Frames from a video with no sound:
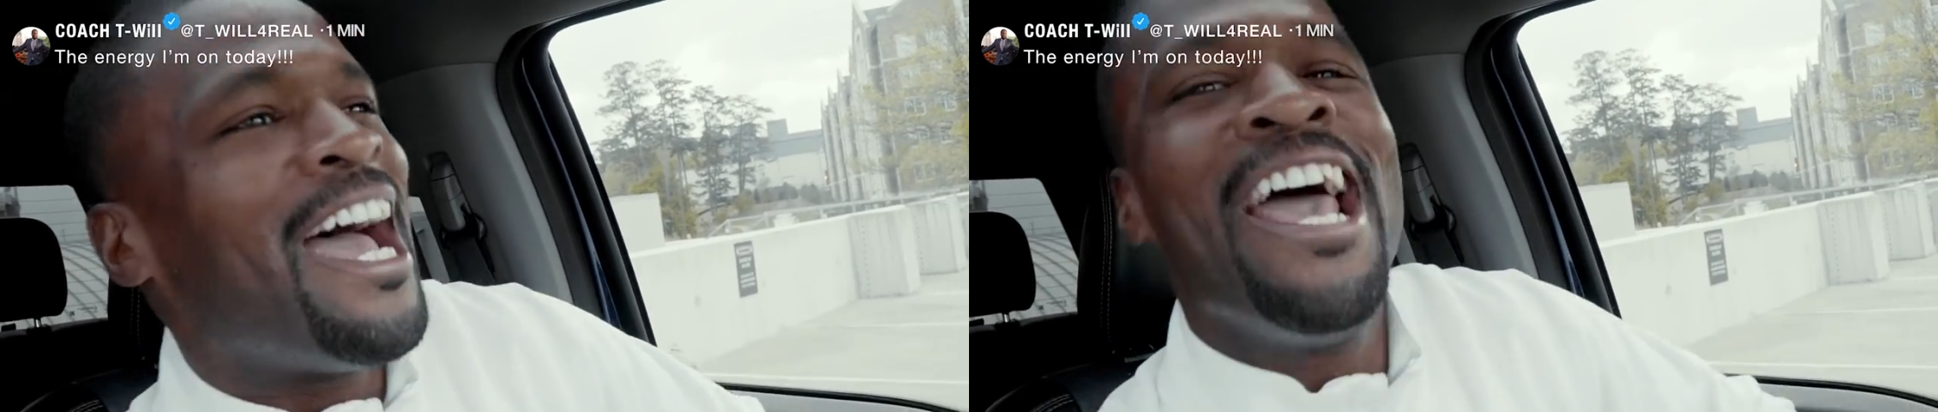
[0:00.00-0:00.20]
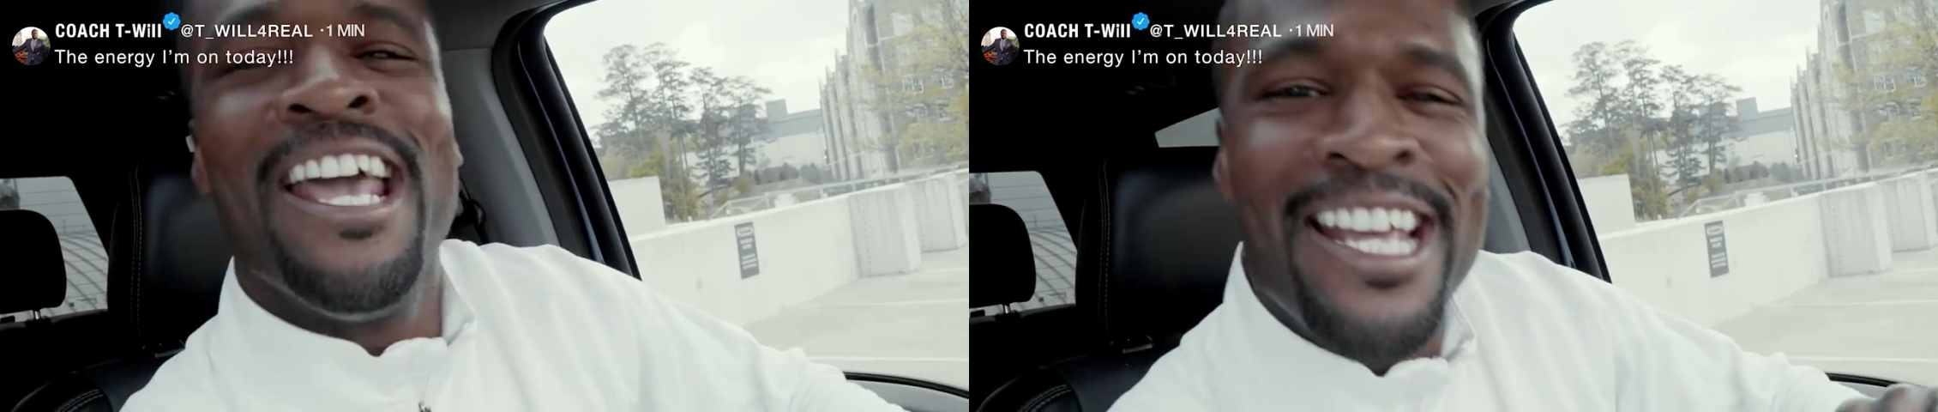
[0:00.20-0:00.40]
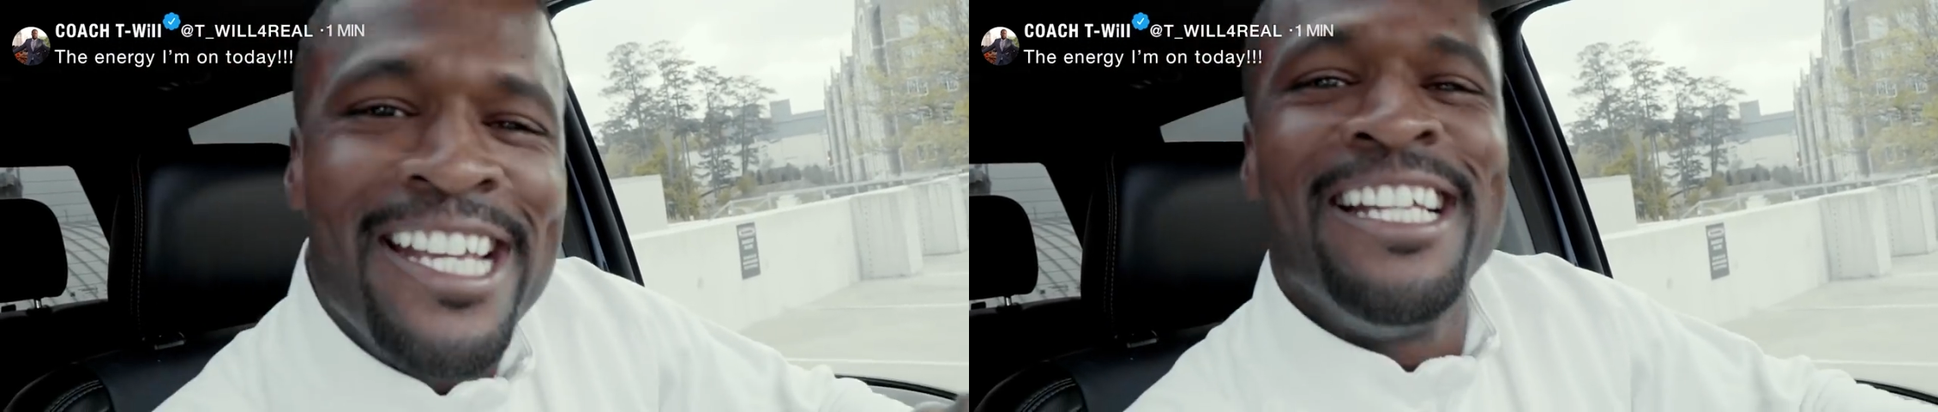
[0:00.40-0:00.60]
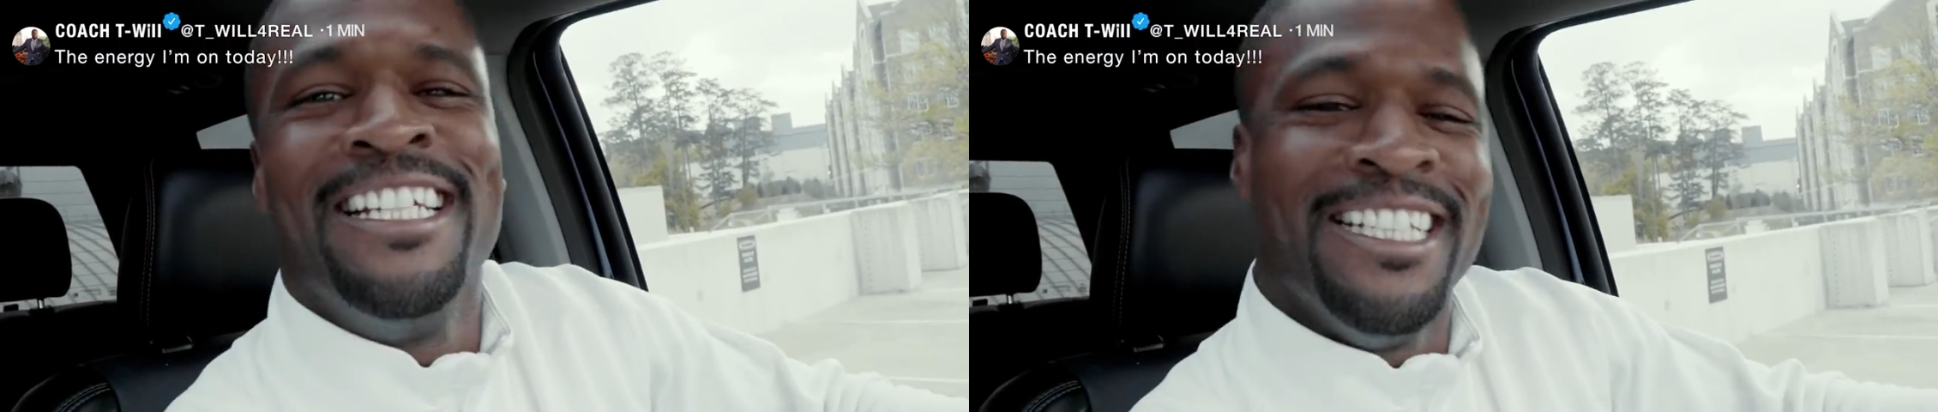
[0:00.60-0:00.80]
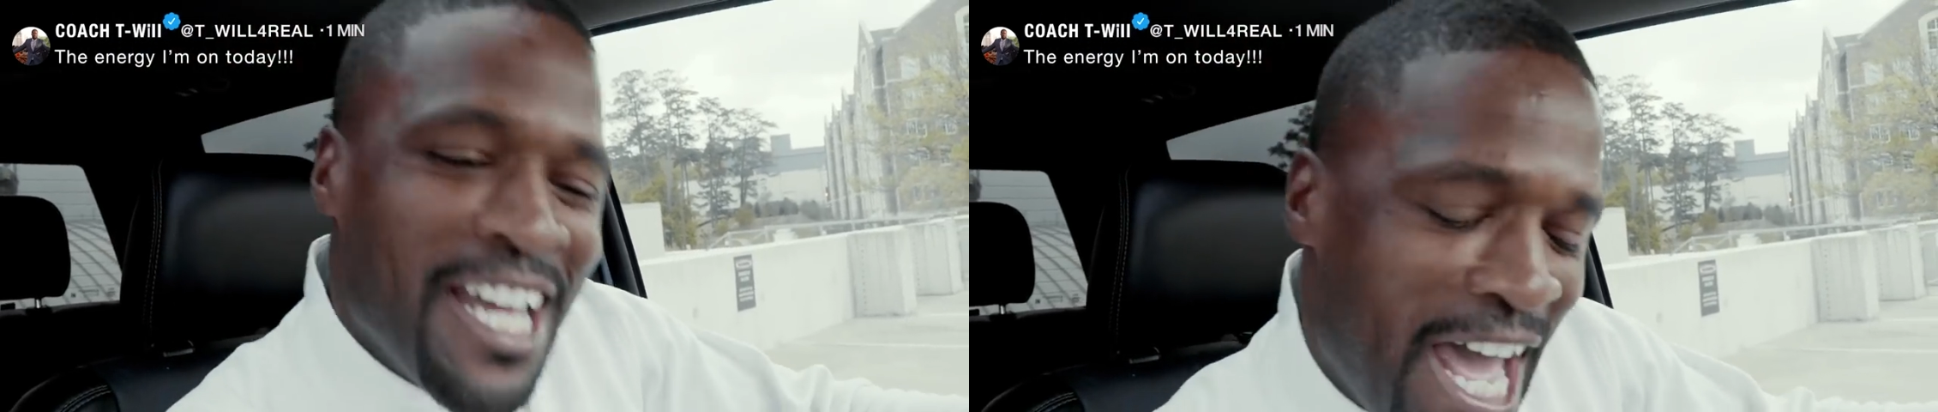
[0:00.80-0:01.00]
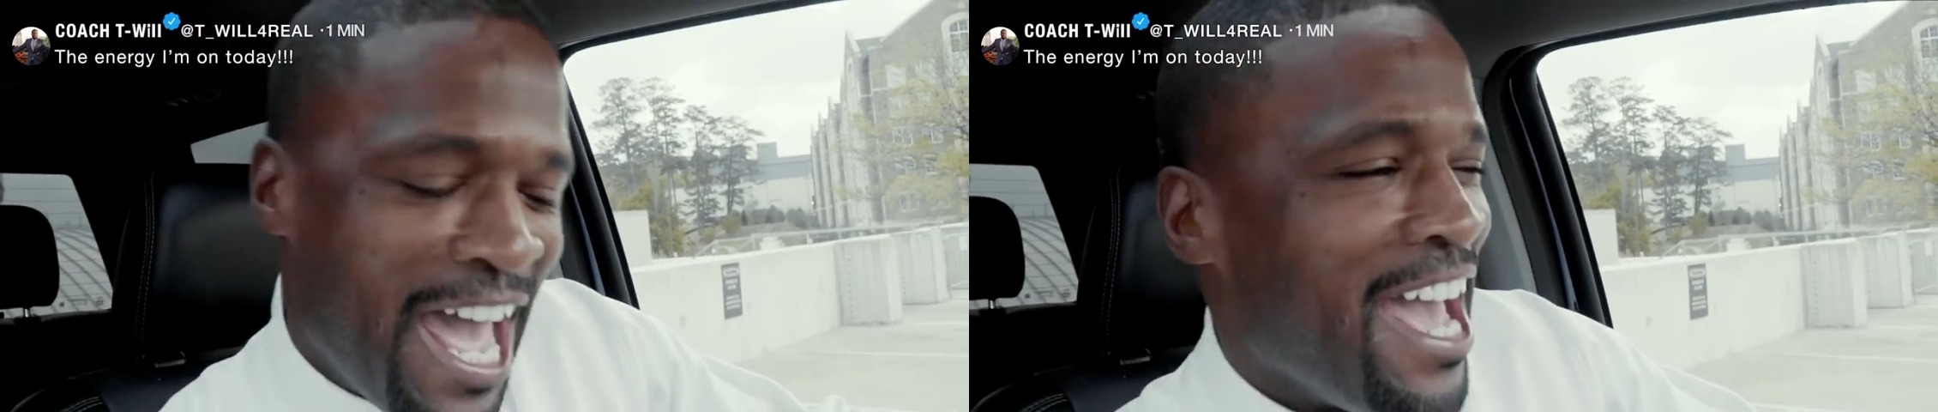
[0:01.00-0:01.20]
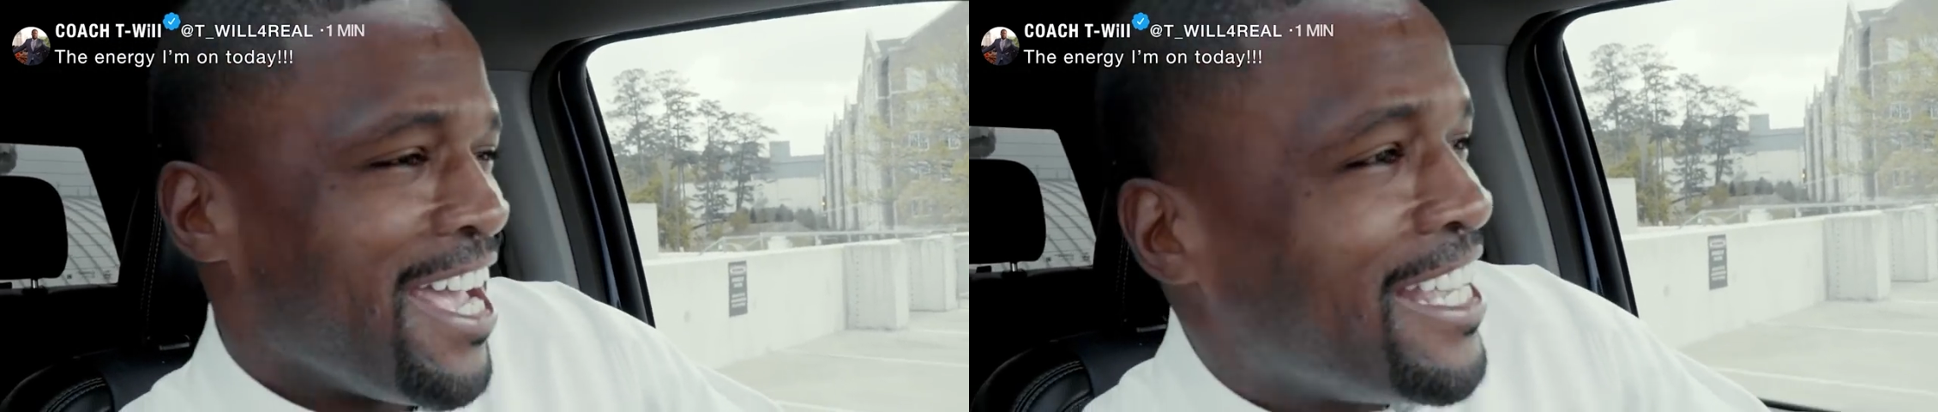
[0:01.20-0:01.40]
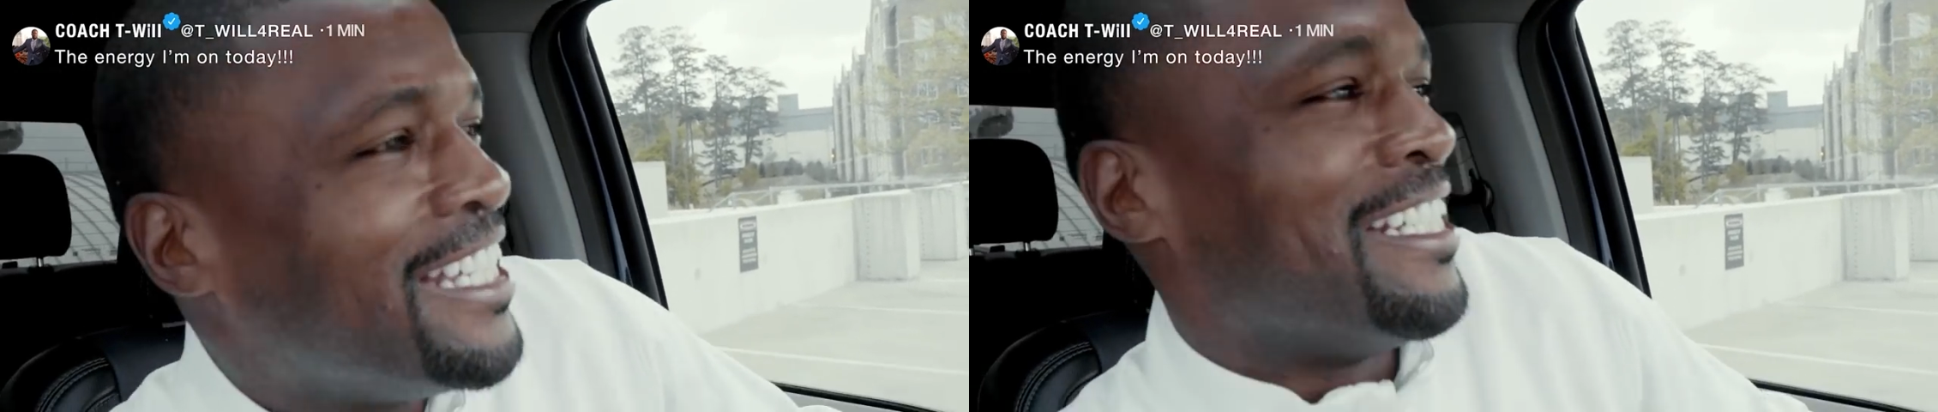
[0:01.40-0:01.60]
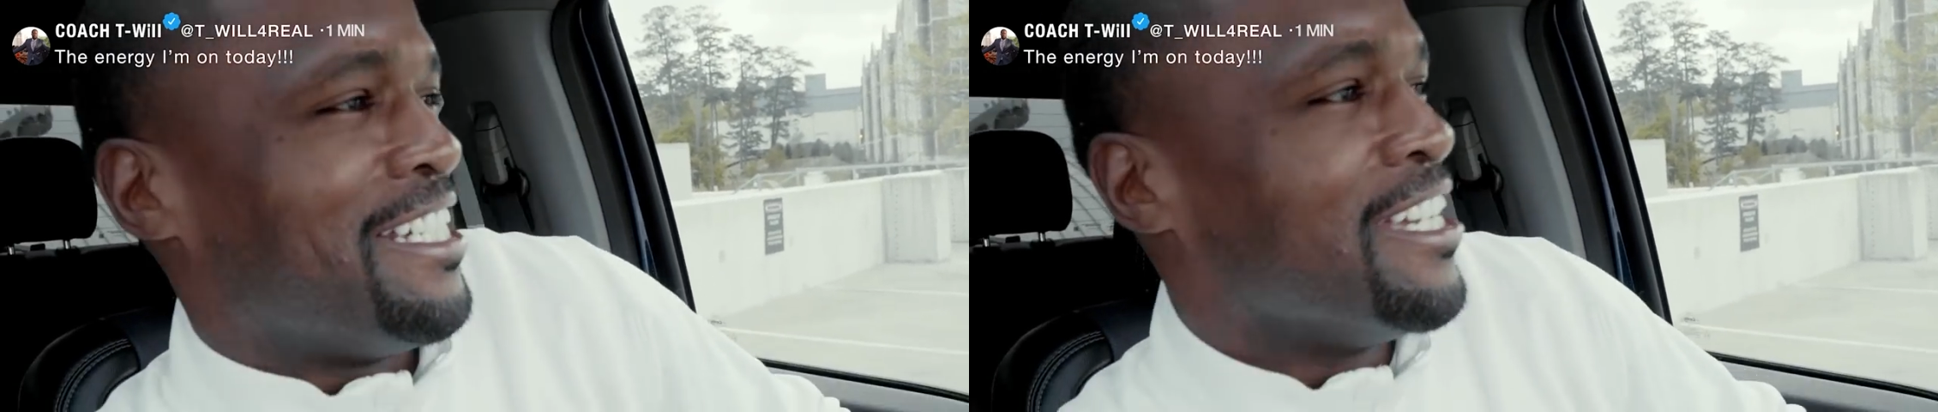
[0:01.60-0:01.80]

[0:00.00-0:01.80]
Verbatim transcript: hey, hey,